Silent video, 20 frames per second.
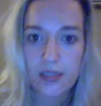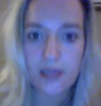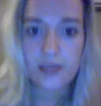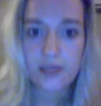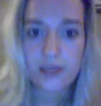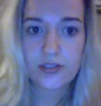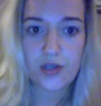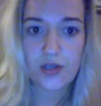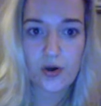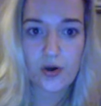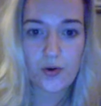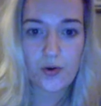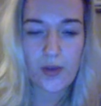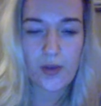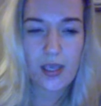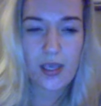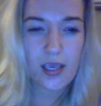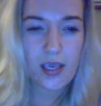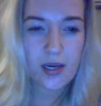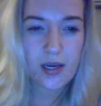So
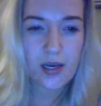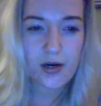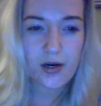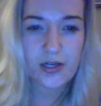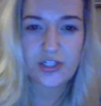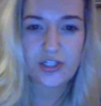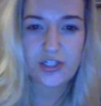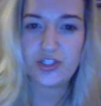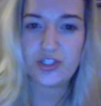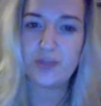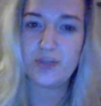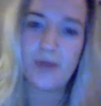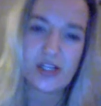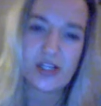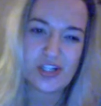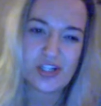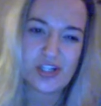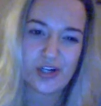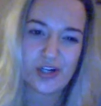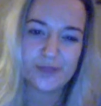here is just a
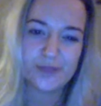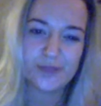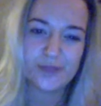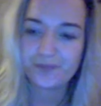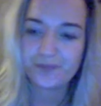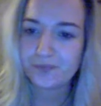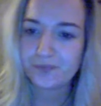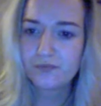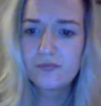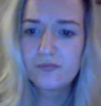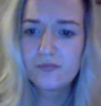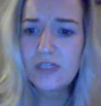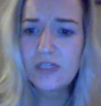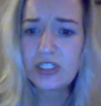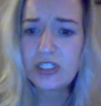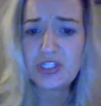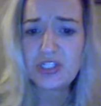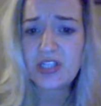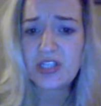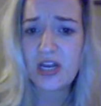picture
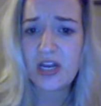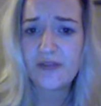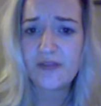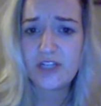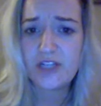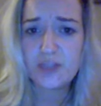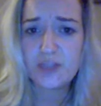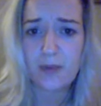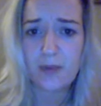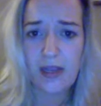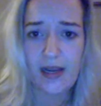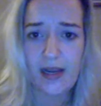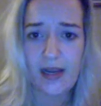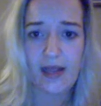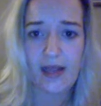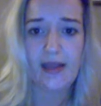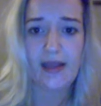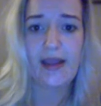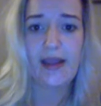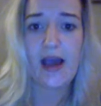that's kind of
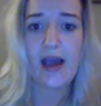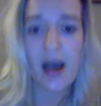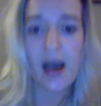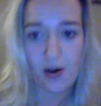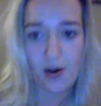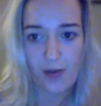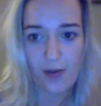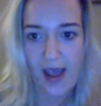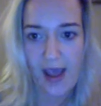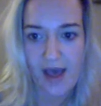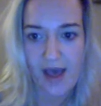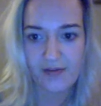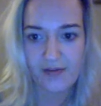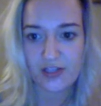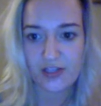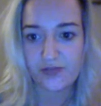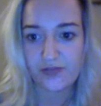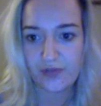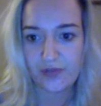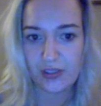explaining like how
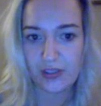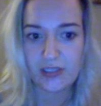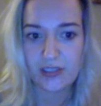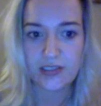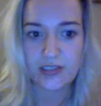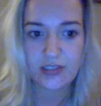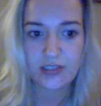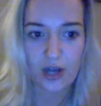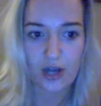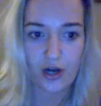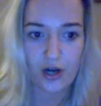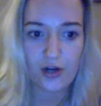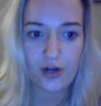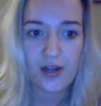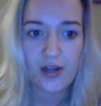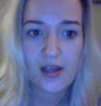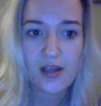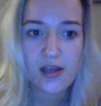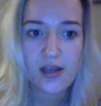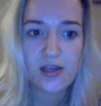cavities really start.
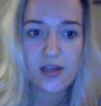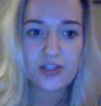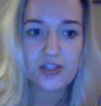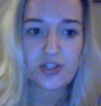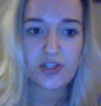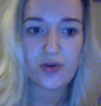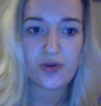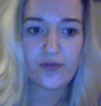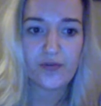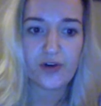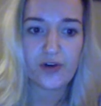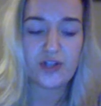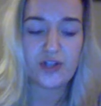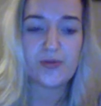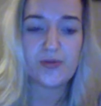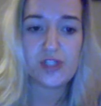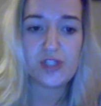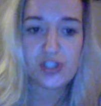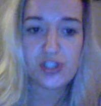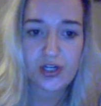So first
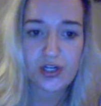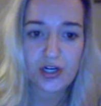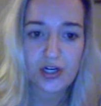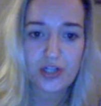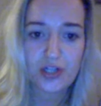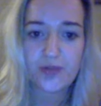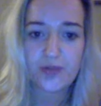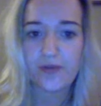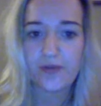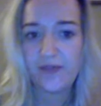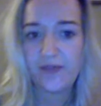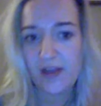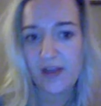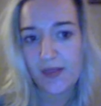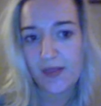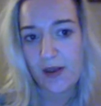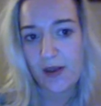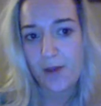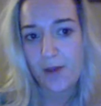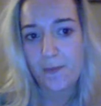with sugars, we
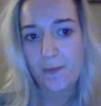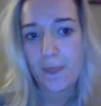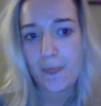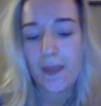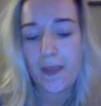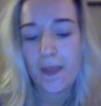feed them